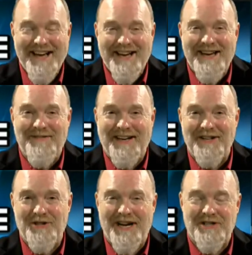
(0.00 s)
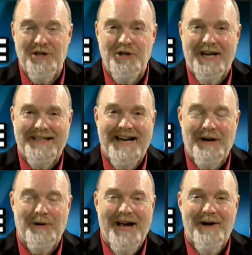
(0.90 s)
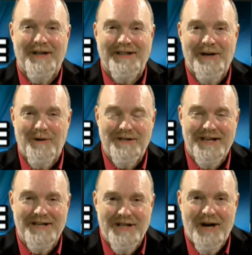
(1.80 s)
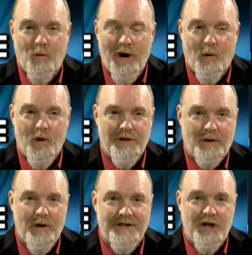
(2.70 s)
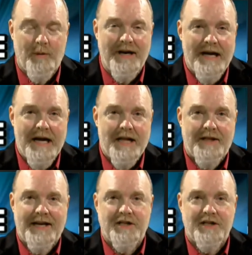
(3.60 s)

If you get a chance to check that out in theaters, it's uh, well worth it. Greg Tillman, thanks